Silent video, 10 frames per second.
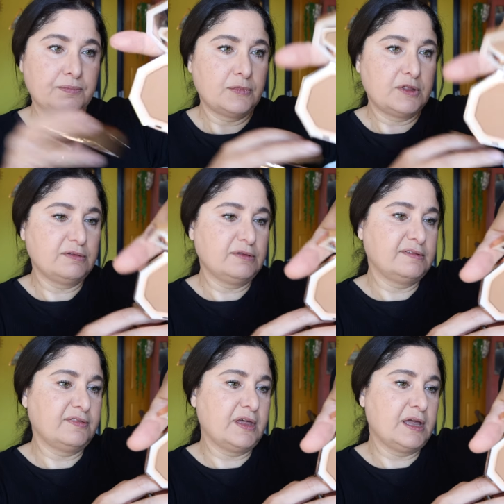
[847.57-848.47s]
this
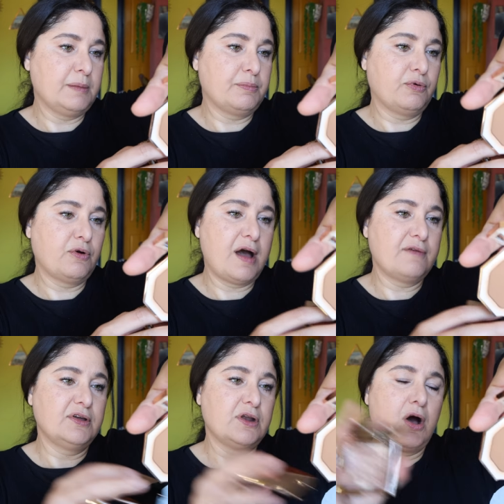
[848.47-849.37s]
is the
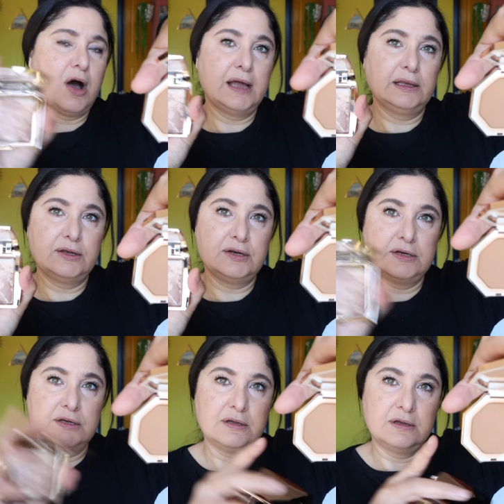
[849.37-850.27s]
Private
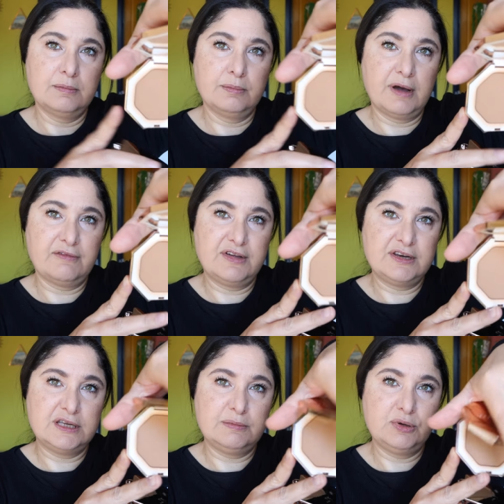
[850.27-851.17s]
Island by
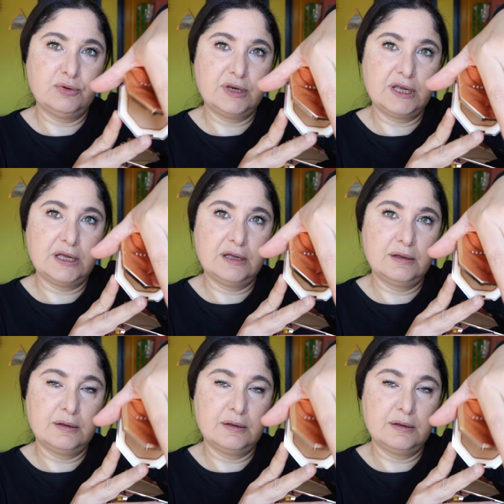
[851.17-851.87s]
Fenty Beauty